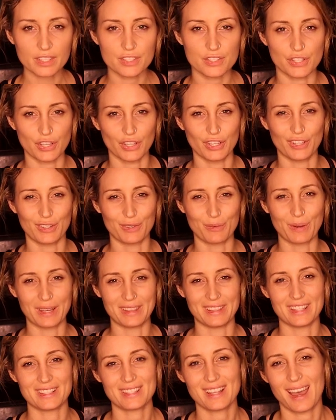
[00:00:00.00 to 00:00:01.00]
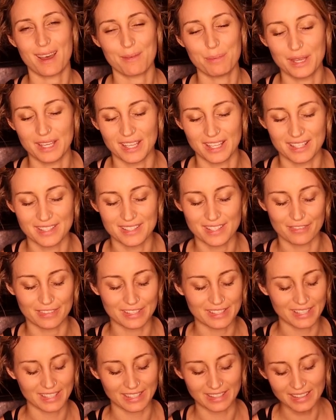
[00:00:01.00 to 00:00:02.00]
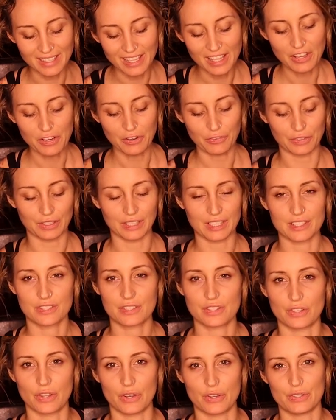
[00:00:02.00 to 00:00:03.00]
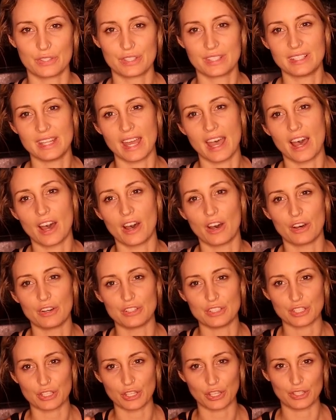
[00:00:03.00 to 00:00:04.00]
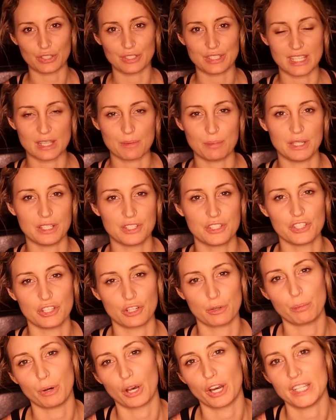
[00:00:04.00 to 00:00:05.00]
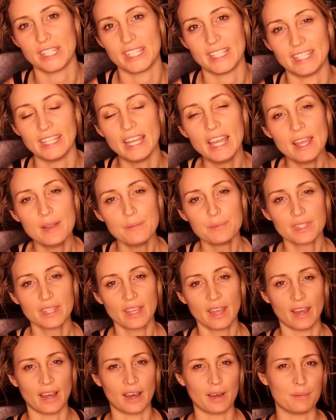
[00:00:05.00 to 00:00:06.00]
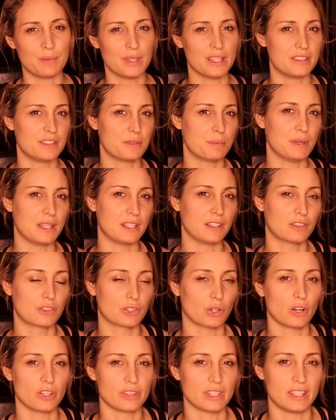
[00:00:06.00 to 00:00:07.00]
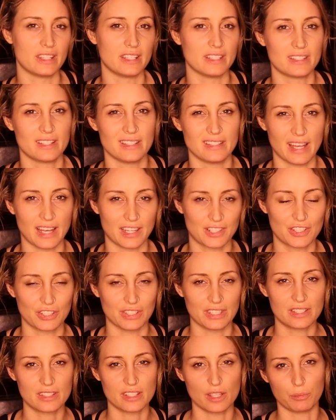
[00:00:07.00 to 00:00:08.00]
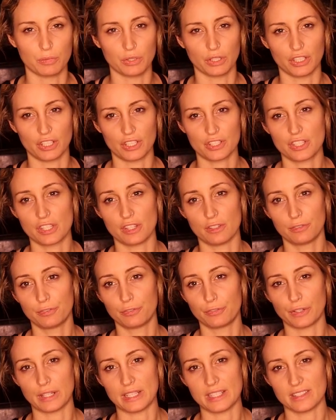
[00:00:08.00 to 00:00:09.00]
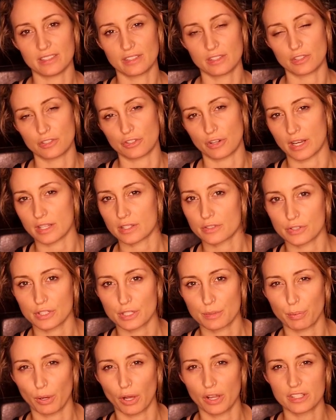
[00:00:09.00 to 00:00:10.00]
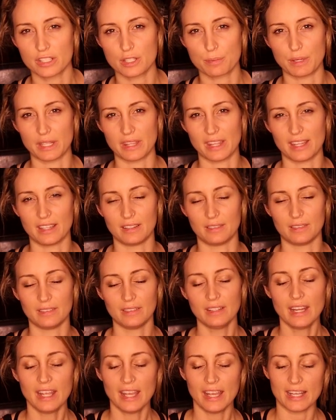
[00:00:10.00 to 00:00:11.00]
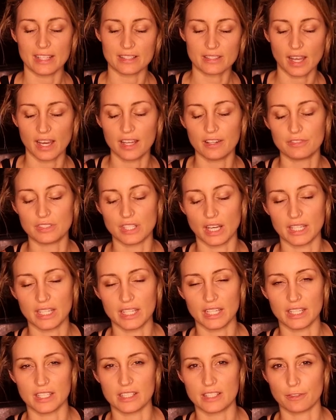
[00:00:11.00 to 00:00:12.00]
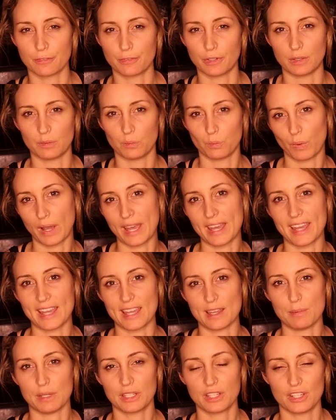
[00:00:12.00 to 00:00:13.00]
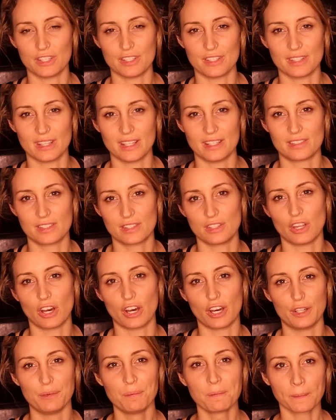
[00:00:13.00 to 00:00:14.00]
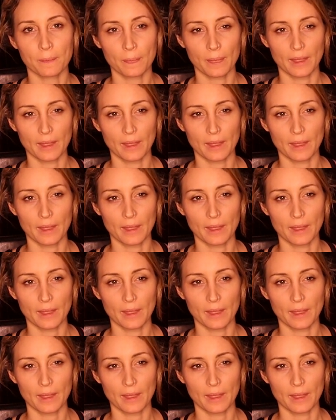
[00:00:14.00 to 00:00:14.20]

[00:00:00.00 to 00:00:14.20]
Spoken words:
So when this happens, everything really slows down. You go deep into your body. It's been thought that this is actually similar to the freeze stress response, but then it's kind of done in a different way because it's not